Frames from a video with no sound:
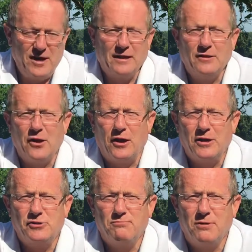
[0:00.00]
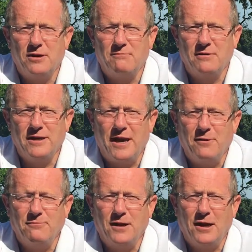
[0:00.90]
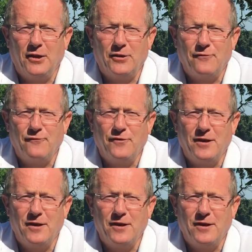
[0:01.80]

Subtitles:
knowledge, but a lot of